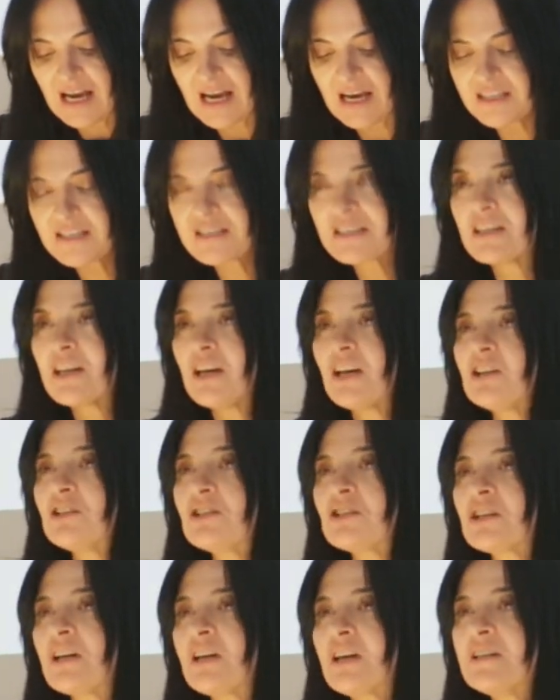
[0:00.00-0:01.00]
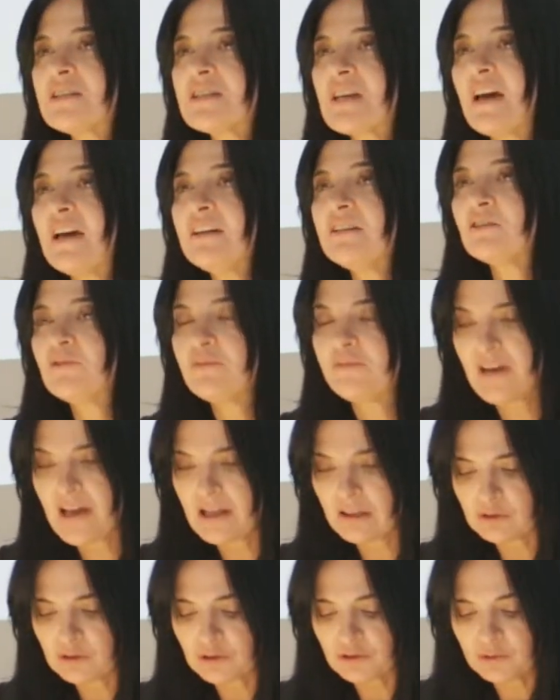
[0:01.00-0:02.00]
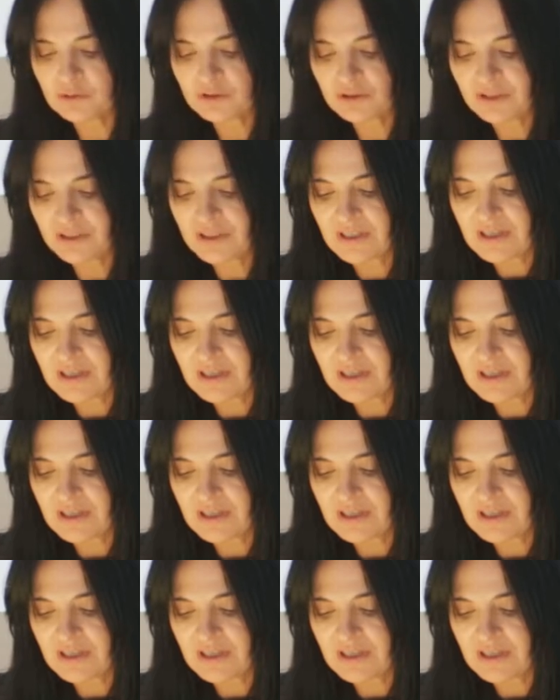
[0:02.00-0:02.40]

ICH is undervalued